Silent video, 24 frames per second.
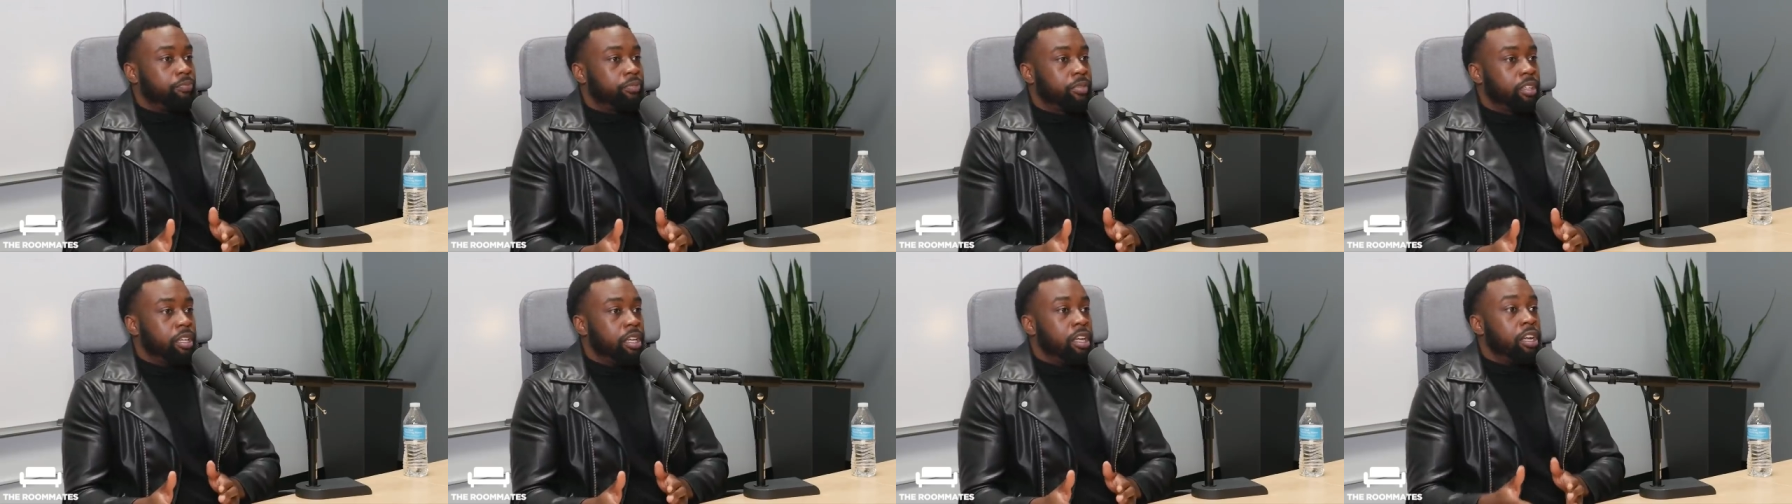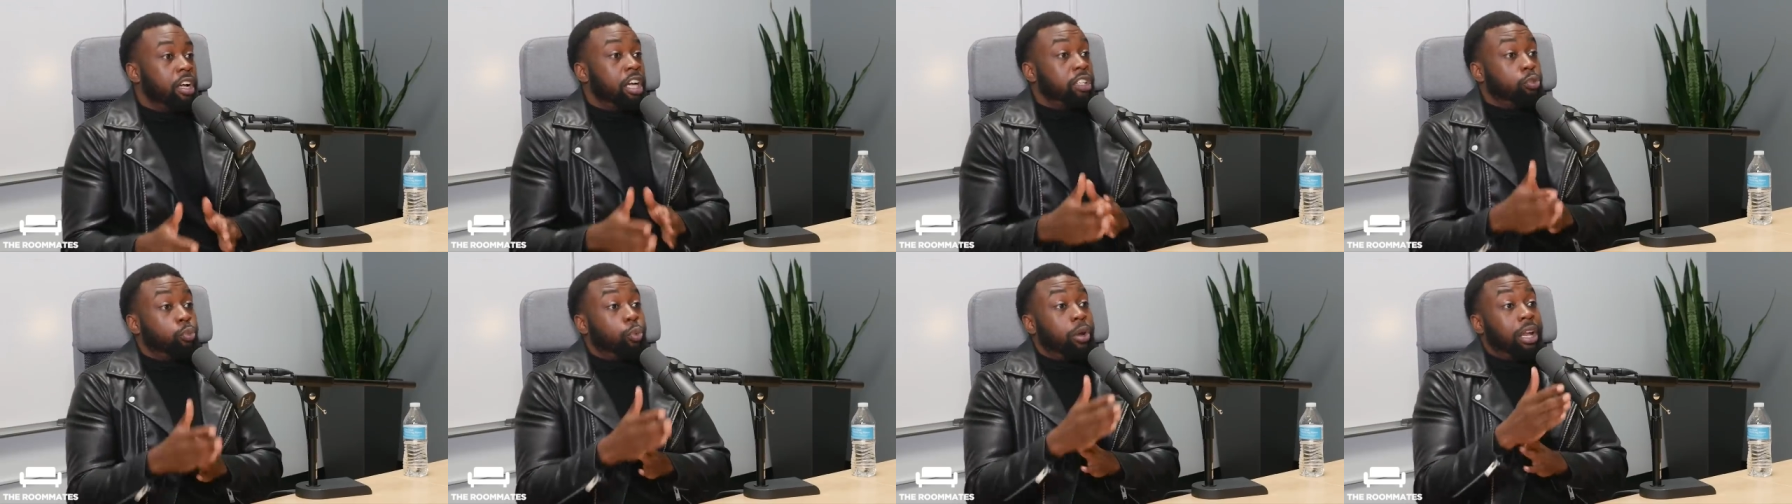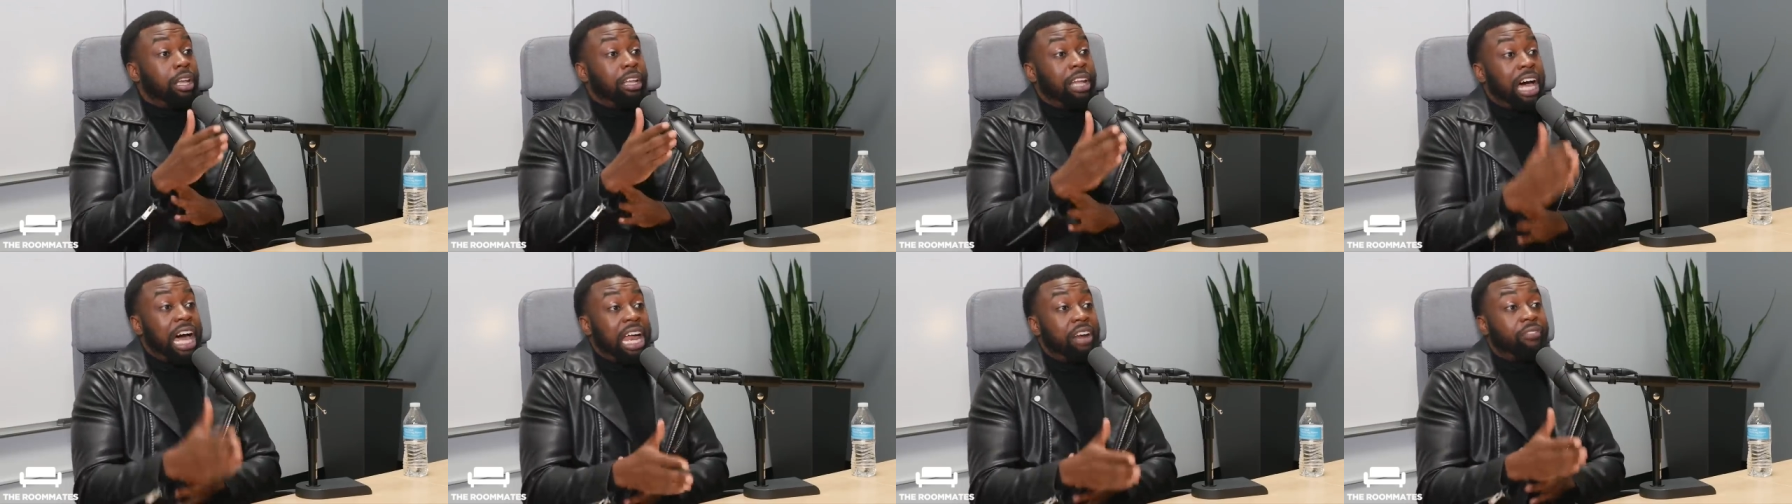Because what a
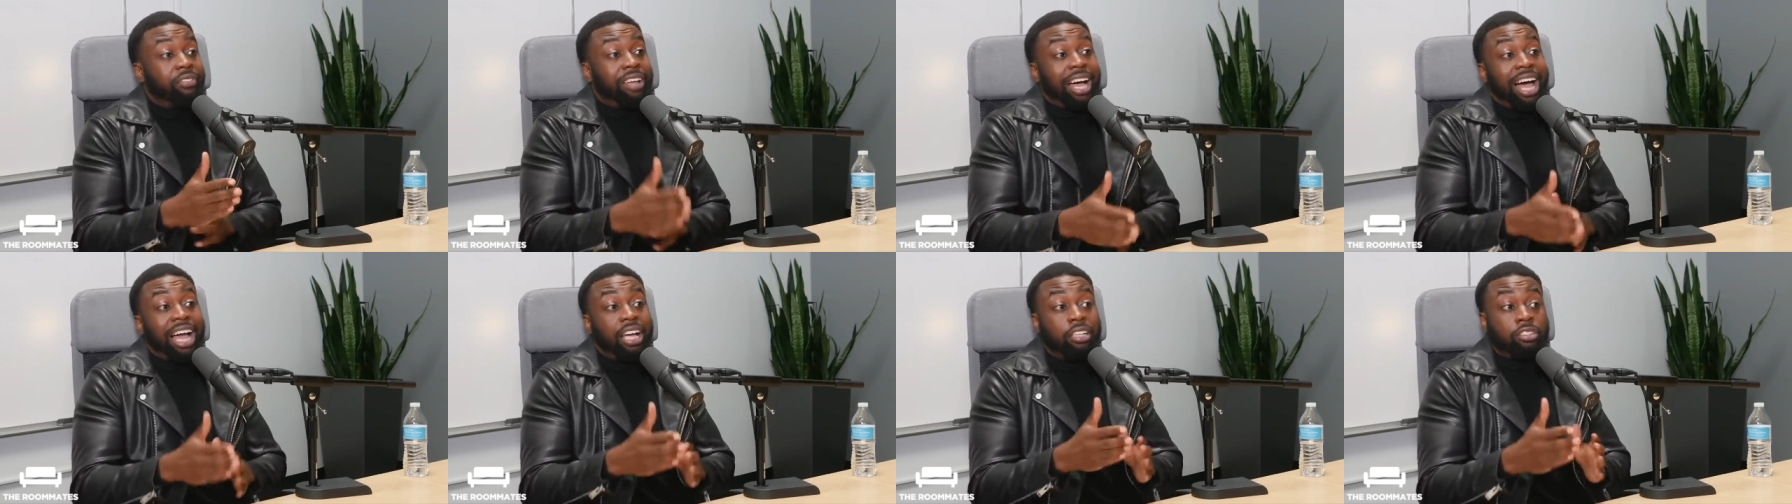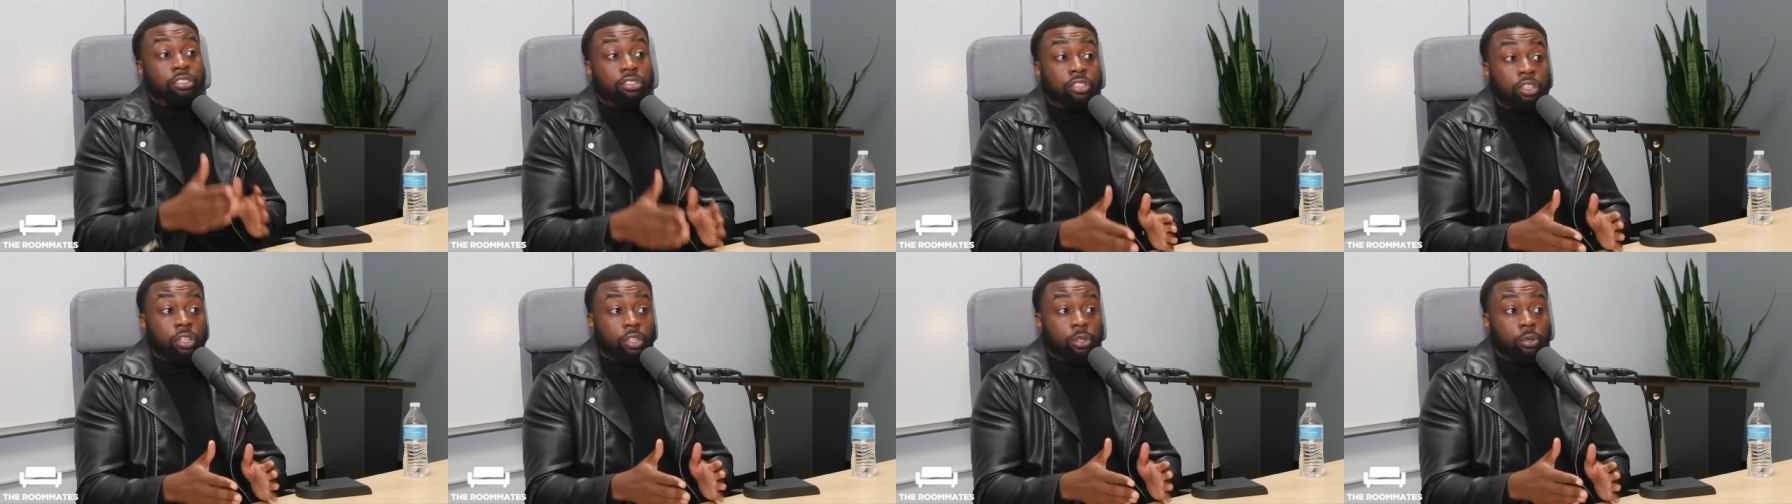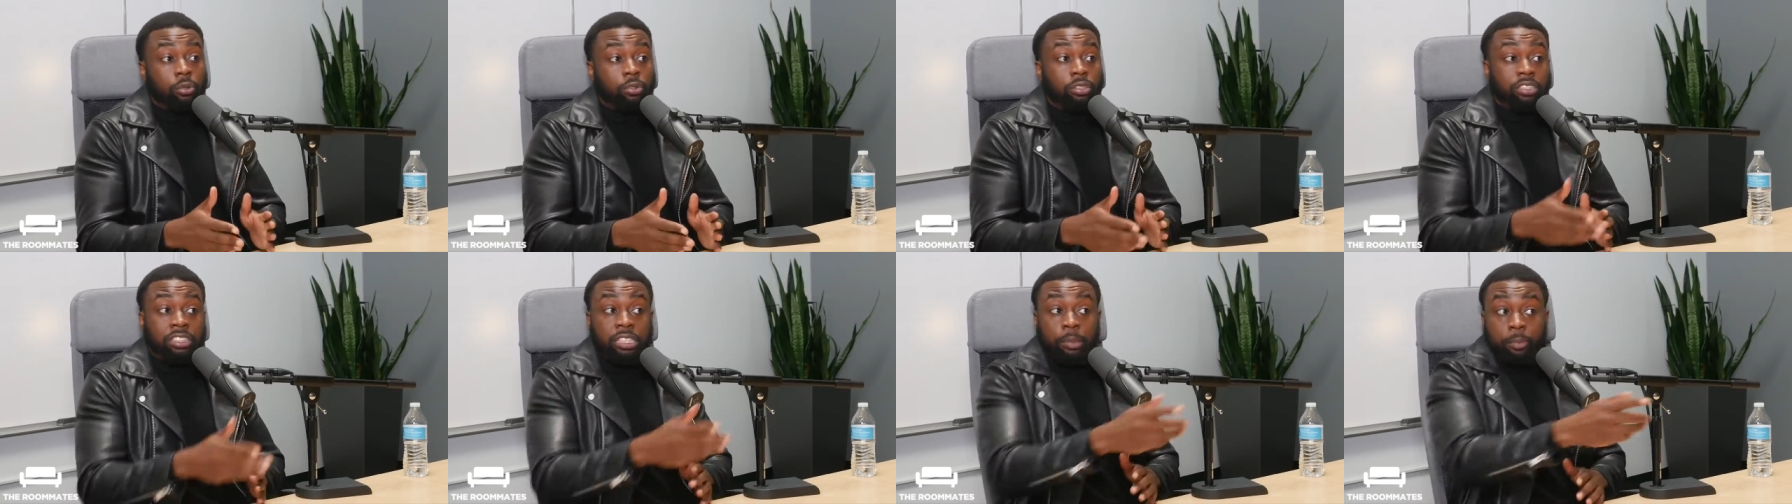lot of guys
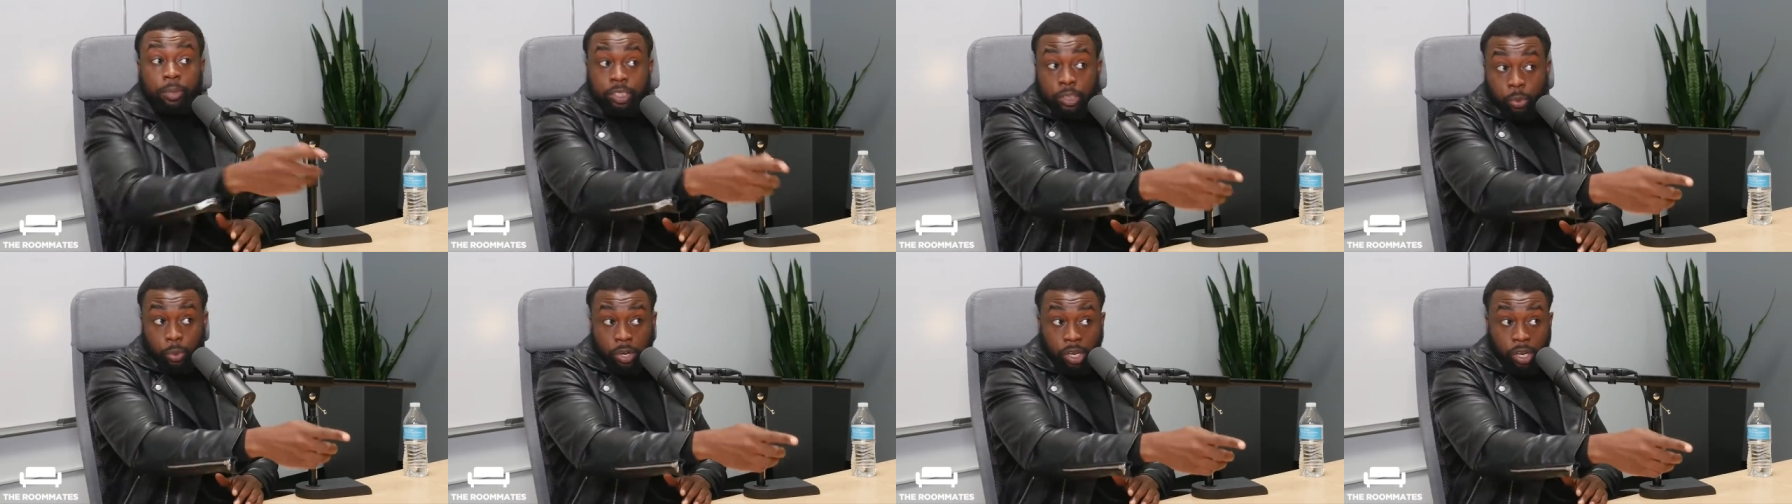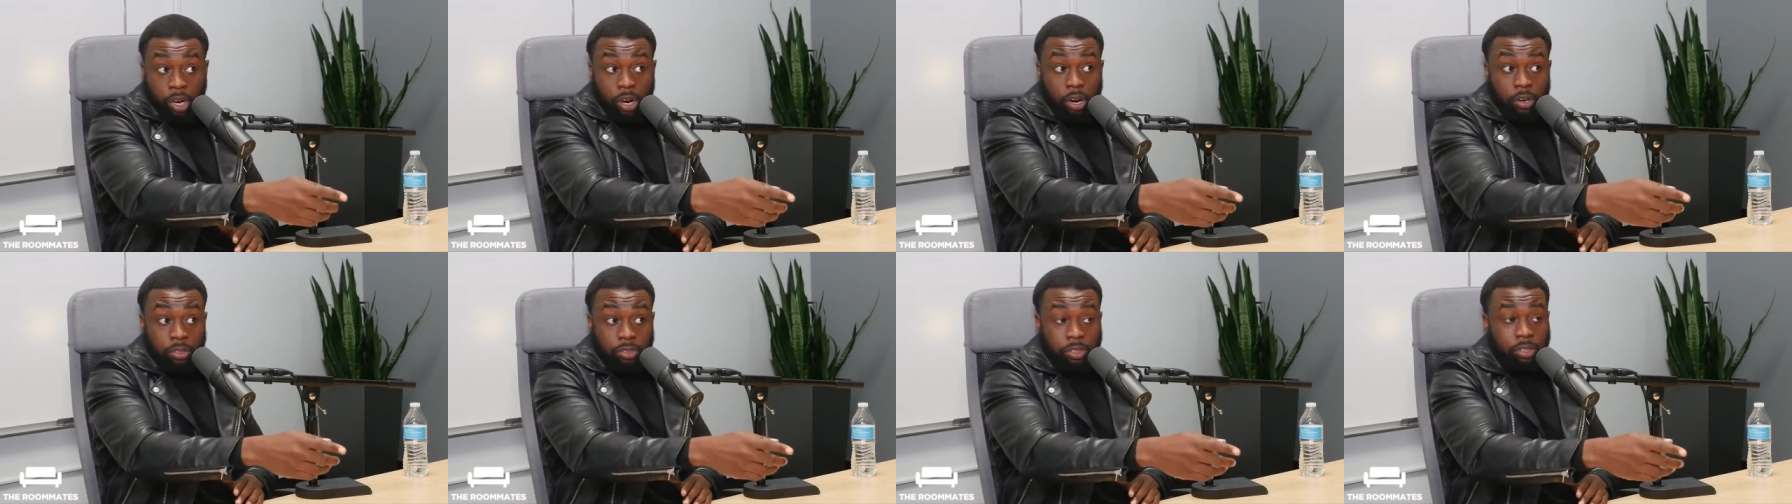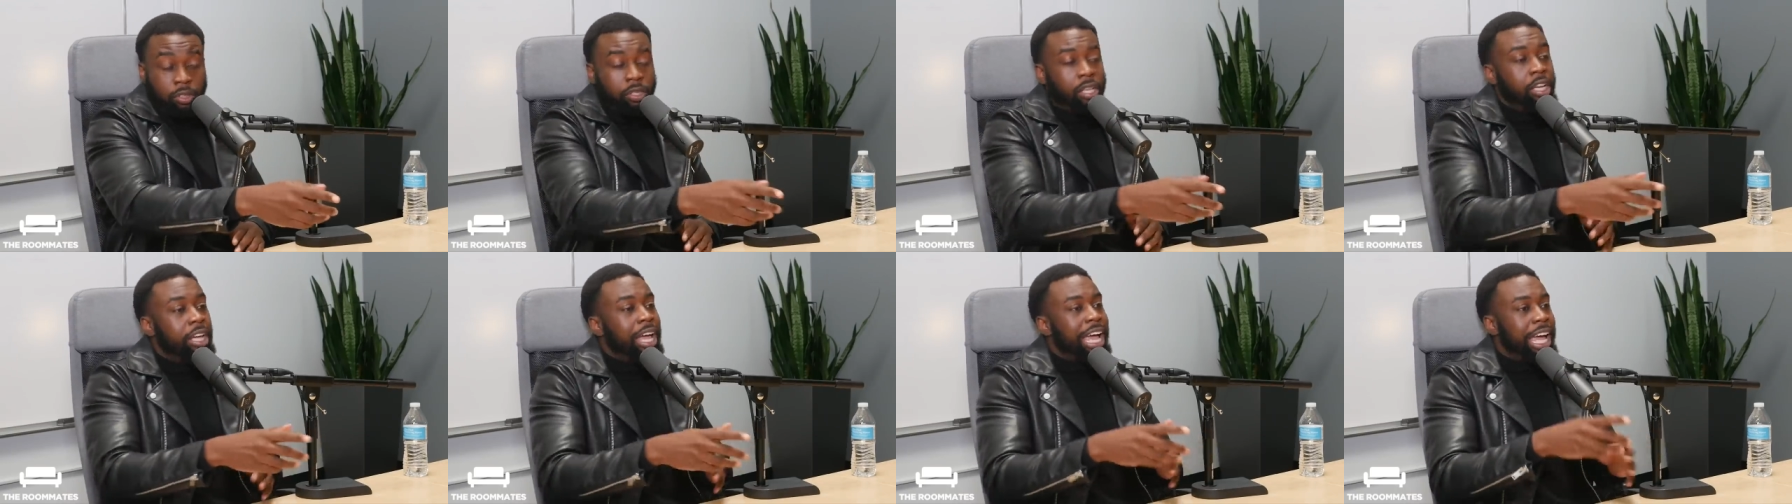do, similar to what girls do,